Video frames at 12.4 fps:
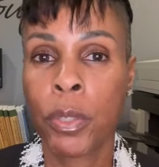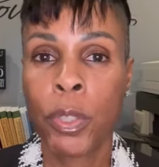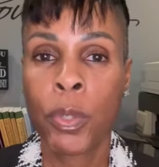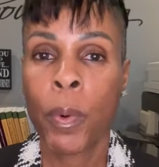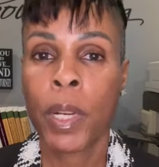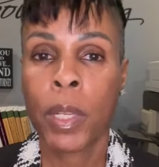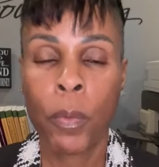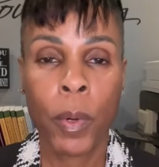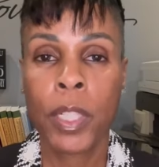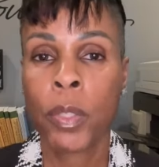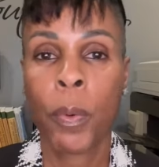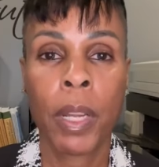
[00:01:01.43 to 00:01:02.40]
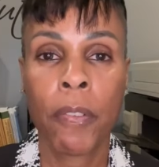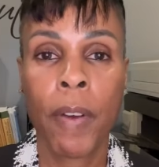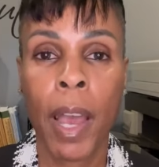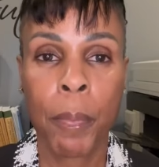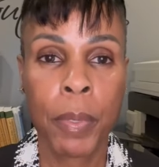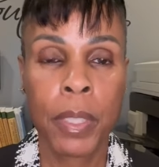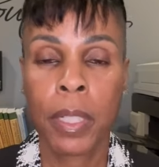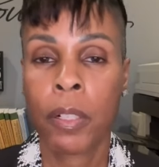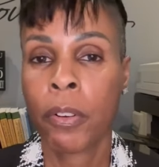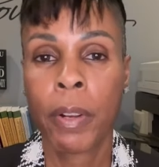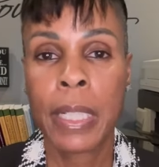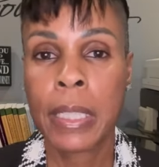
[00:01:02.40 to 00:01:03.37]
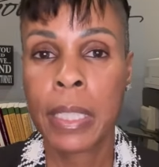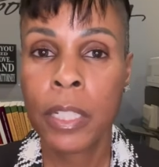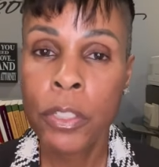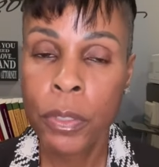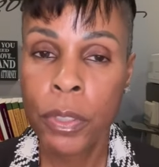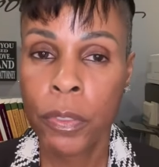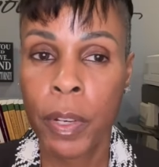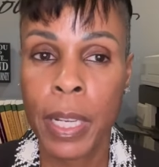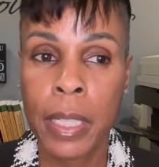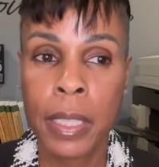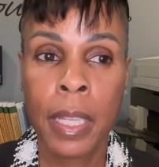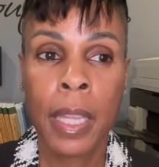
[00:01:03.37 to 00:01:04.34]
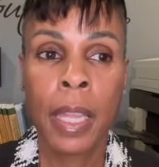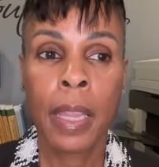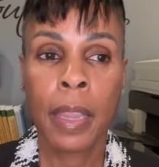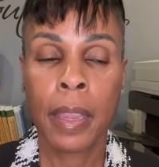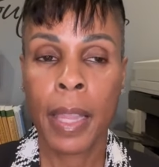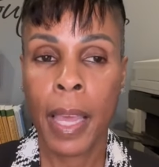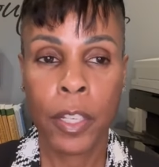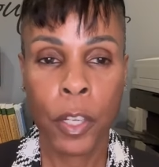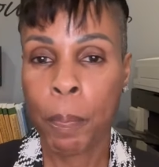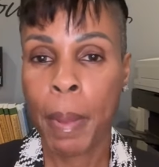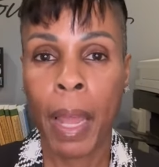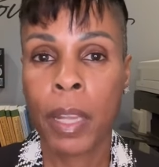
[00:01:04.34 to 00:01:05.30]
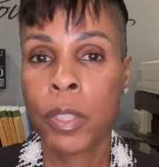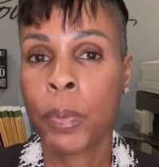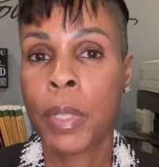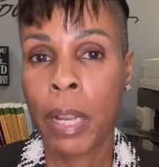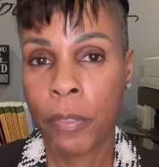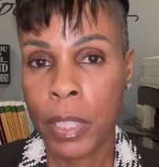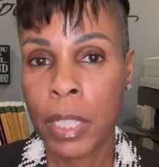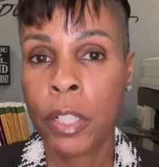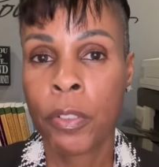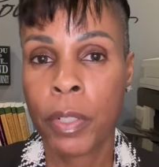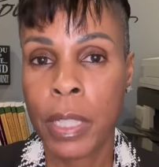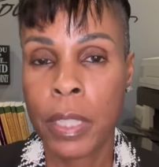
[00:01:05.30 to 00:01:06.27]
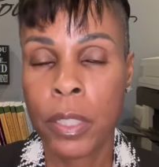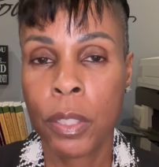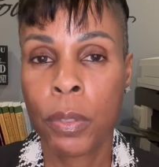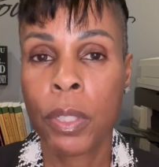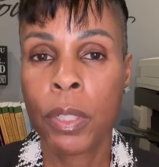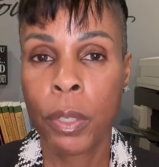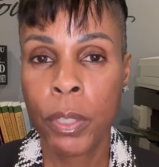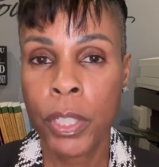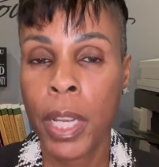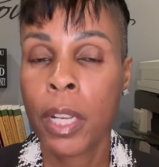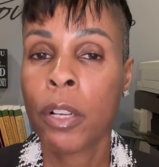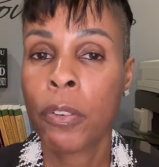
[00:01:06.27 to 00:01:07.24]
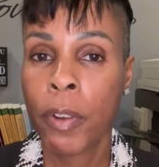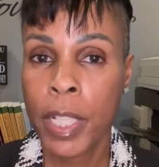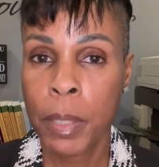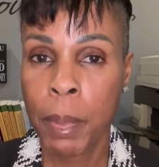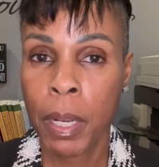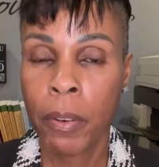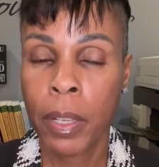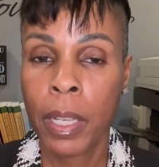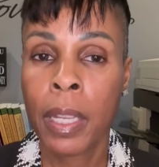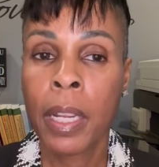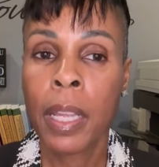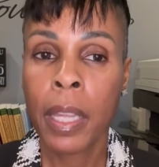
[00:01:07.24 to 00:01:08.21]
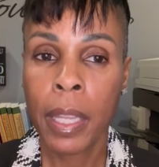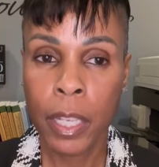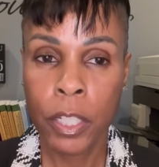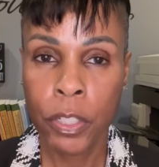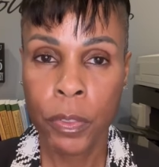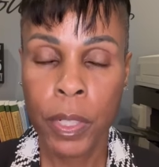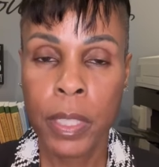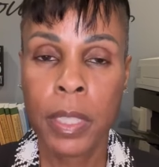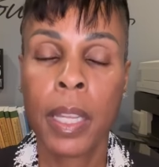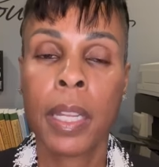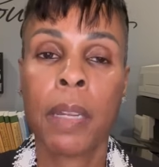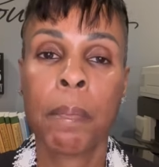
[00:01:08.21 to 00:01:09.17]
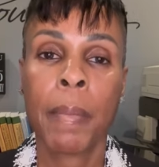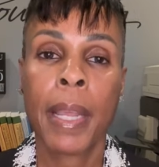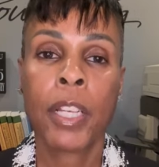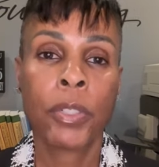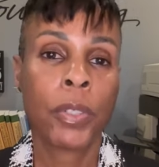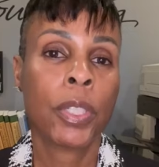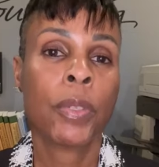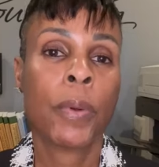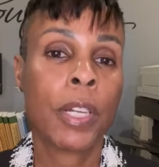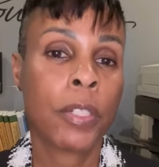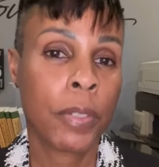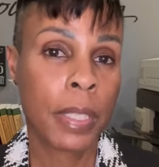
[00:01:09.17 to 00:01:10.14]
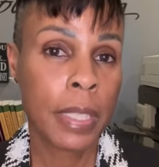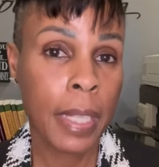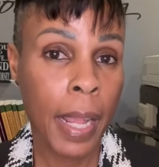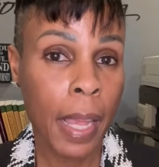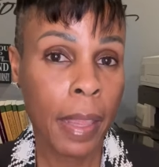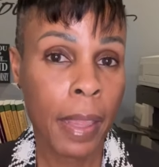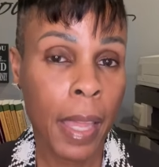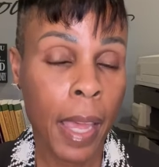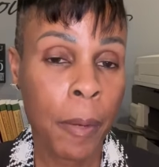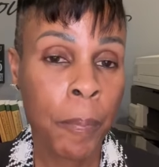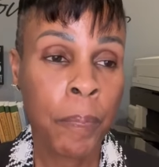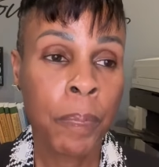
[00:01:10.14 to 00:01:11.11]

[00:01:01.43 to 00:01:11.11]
you 21-25% crazy interest rates that your balance will never decrease. So negotiate a grace period, interest, and then make sure you understand that